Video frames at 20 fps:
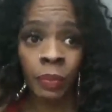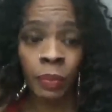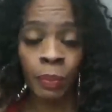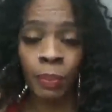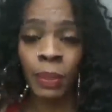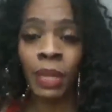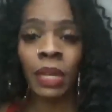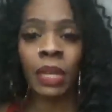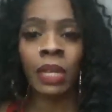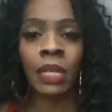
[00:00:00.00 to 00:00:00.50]

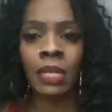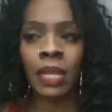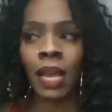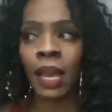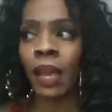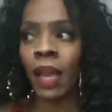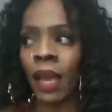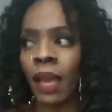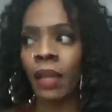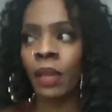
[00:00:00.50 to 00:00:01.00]
Because
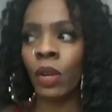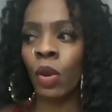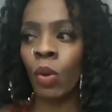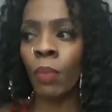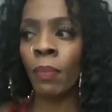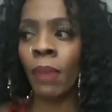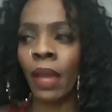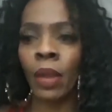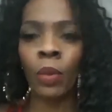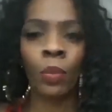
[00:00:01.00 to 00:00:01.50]
I know
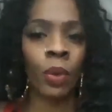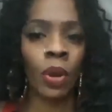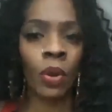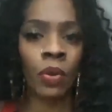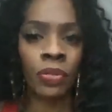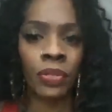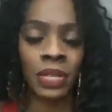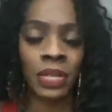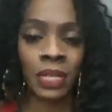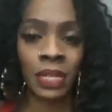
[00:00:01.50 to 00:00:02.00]
my
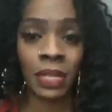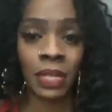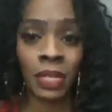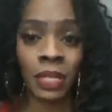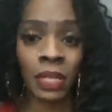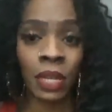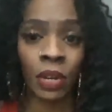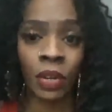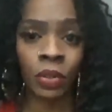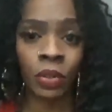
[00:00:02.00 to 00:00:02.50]
wealth is
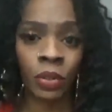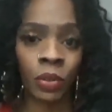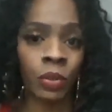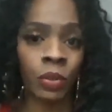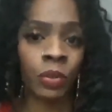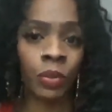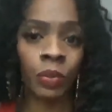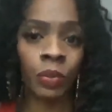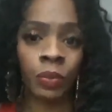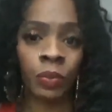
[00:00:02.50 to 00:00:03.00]
internal.